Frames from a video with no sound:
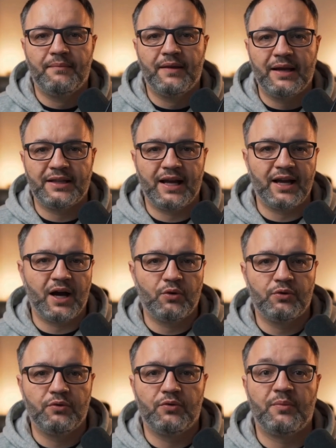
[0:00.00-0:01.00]
This
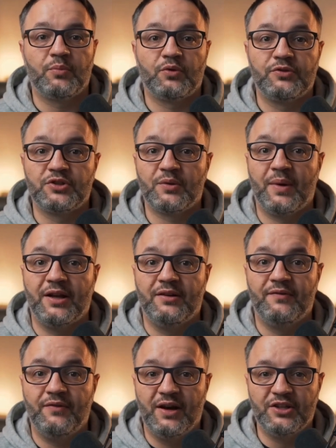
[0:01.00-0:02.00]
alone removes so much
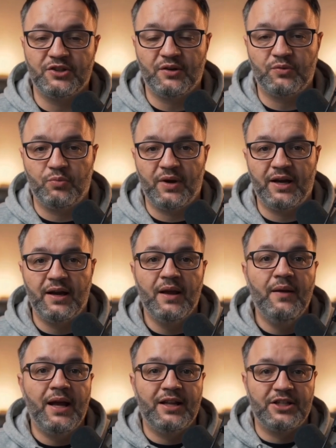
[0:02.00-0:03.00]
friction when
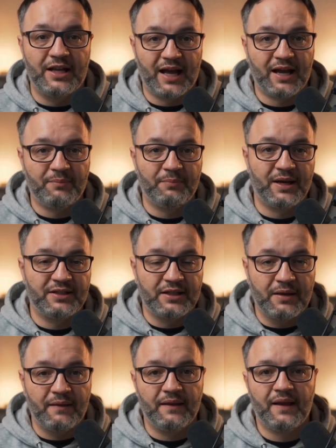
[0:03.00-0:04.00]
arranging and
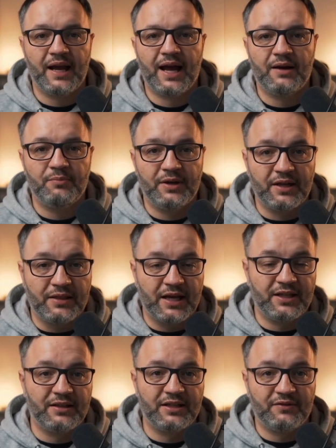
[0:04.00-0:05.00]
mixing. And we can take
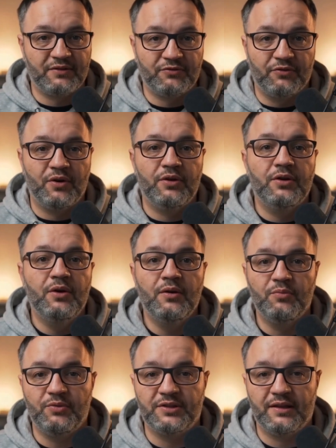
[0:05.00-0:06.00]
it even further
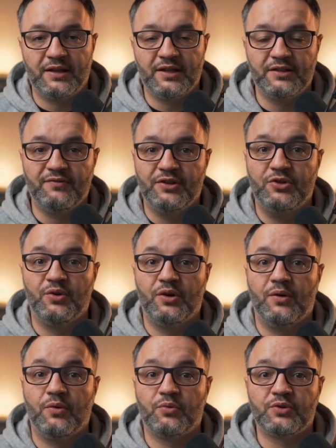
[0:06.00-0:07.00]
with individual
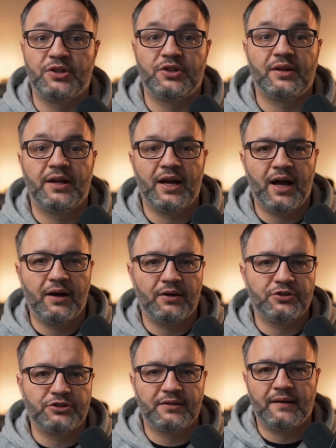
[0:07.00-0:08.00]
region colors.